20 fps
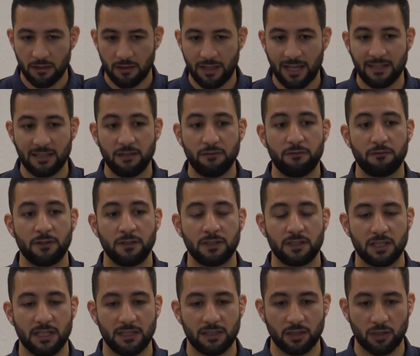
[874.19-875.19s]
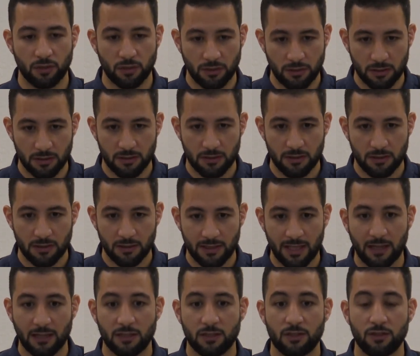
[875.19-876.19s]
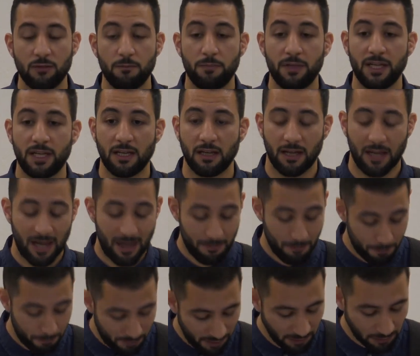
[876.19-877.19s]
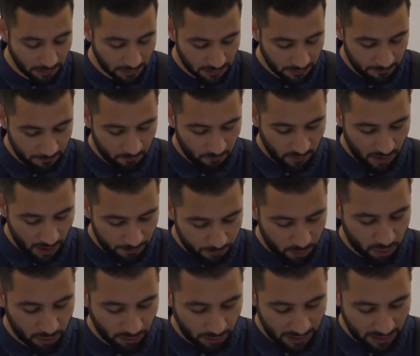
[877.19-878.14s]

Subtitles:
that difference is good, that should be built upon.